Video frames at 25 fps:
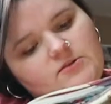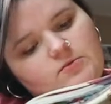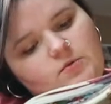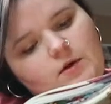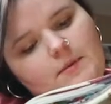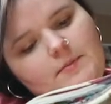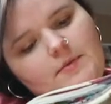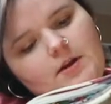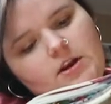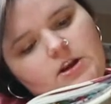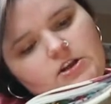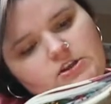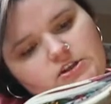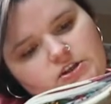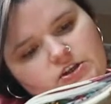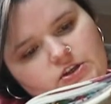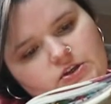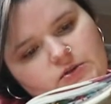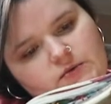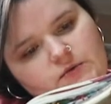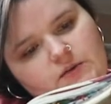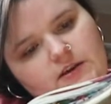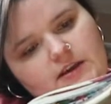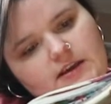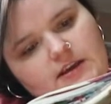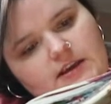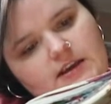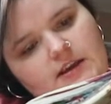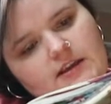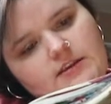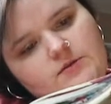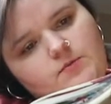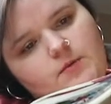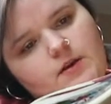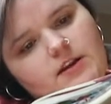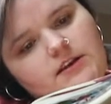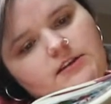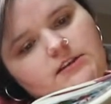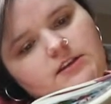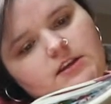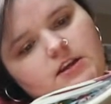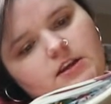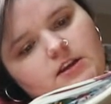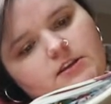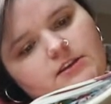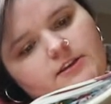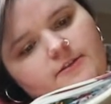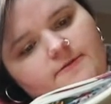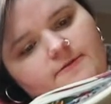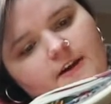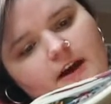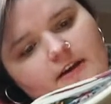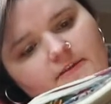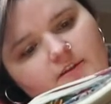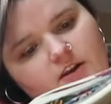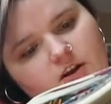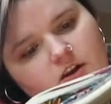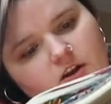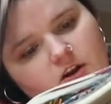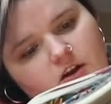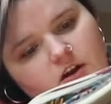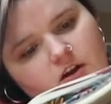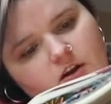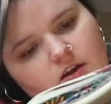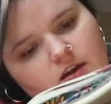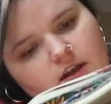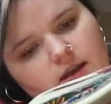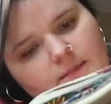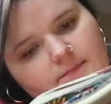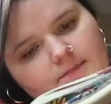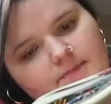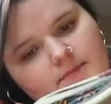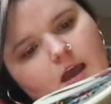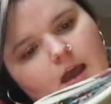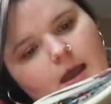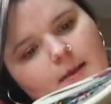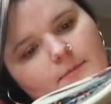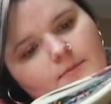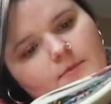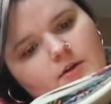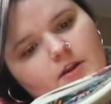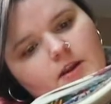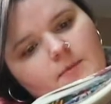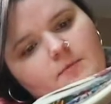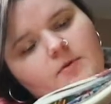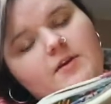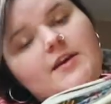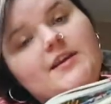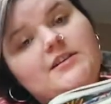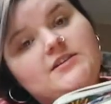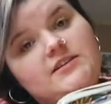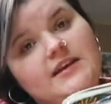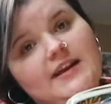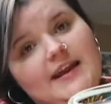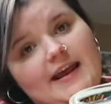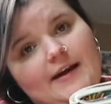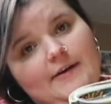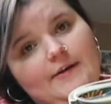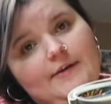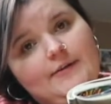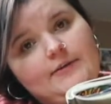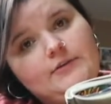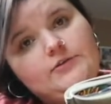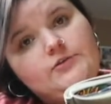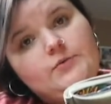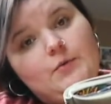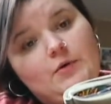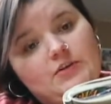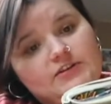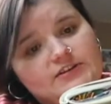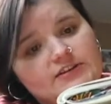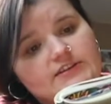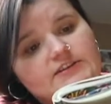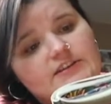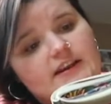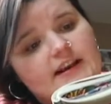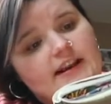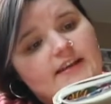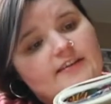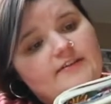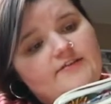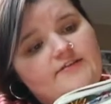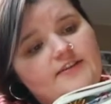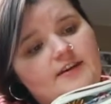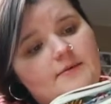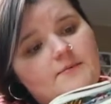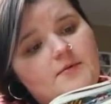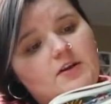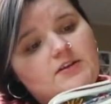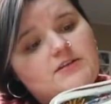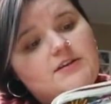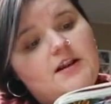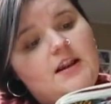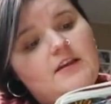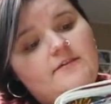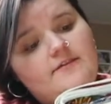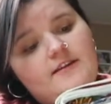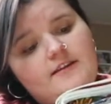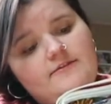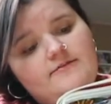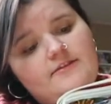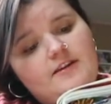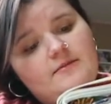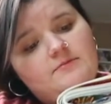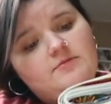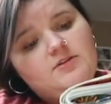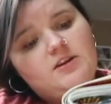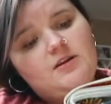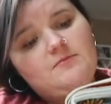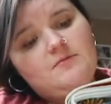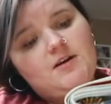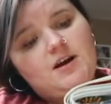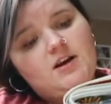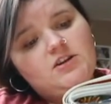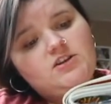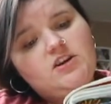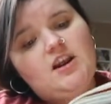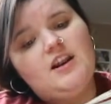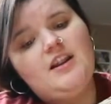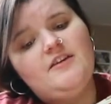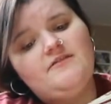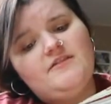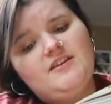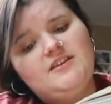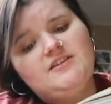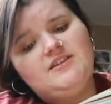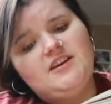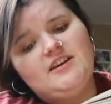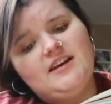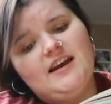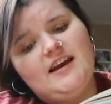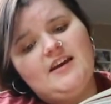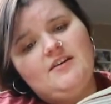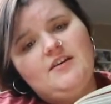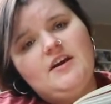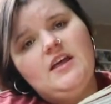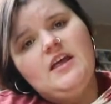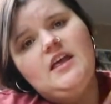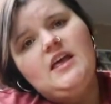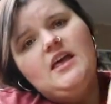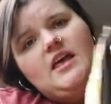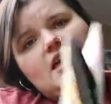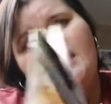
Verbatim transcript: So what I'm going to do is when it turns 5 o'clock, I'm going to put Inside Out on to watch Inside Out the film because I love that film so much. I love Inside Out.